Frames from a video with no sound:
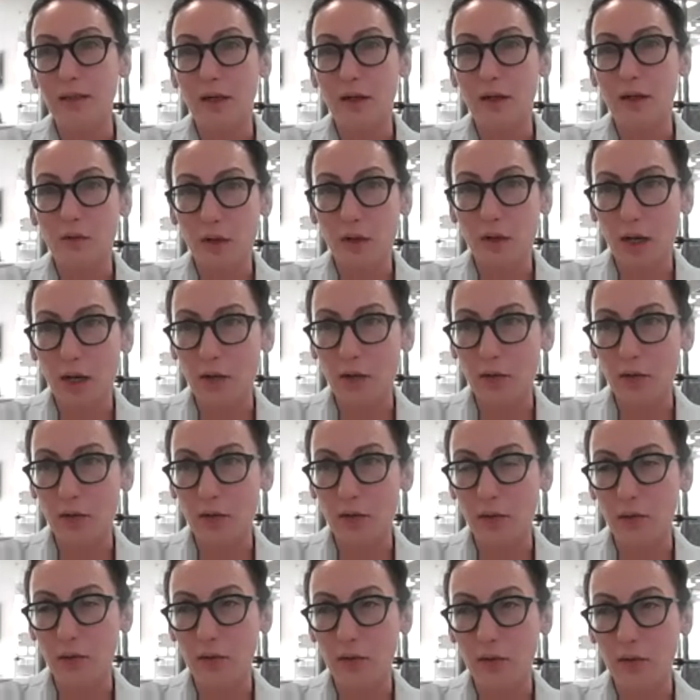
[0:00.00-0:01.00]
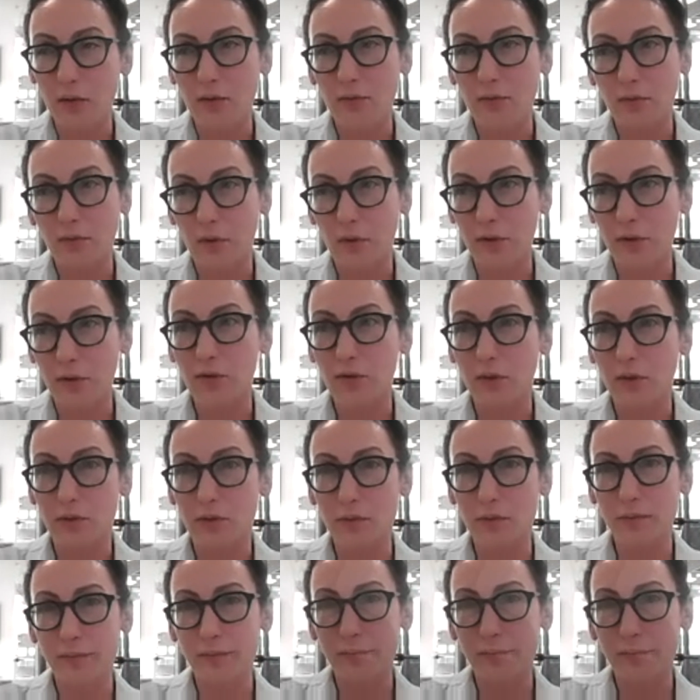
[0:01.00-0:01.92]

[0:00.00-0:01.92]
our outlook further on.